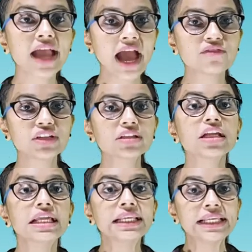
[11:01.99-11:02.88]
having
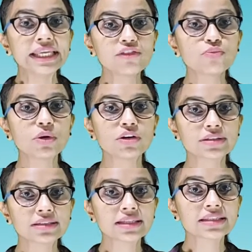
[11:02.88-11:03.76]
leaf
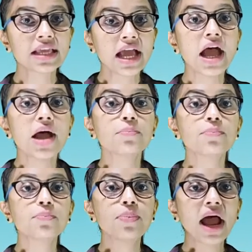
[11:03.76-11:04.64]
buds is
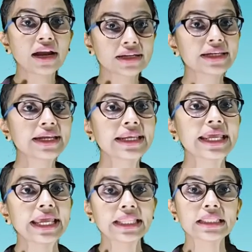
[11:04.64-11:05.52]
planted
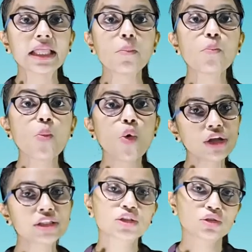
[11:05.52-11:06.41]
in the
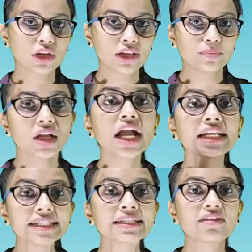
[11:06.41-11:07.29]
moist soil.
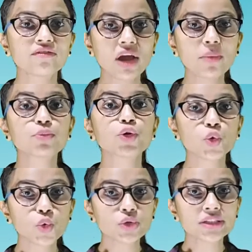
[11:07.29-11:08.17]
Cutting develops
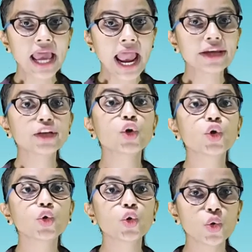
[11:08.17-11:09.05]
roots
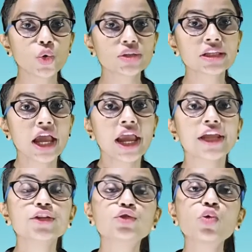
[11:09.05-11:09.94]
and grows
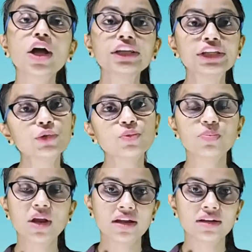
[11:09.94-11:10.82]
into a new
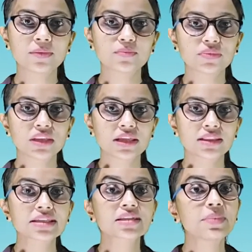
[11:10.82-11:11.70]
plant.
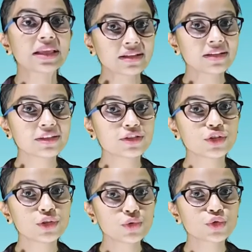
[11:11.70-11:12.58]
This method
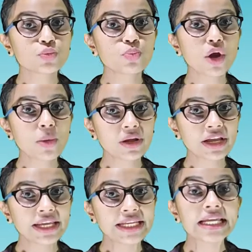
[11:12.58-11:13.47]
is used to
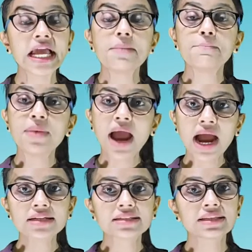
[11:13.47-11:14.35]
propagate
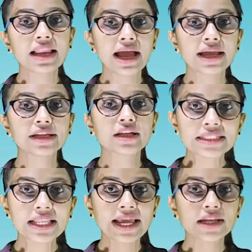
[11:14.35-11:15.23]
plants like,
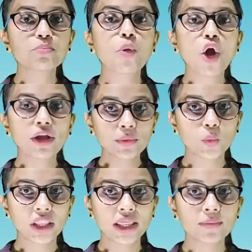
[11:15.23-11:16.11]
like
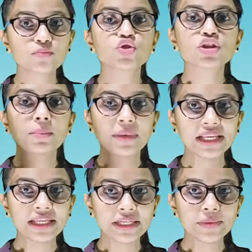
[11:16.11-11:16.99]
bougainvillea,
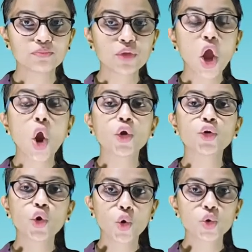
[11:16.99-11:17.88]
chameli,
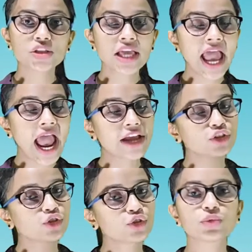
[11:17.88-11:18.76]
rose
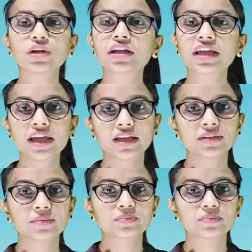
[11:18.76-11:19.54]
and sugar cane.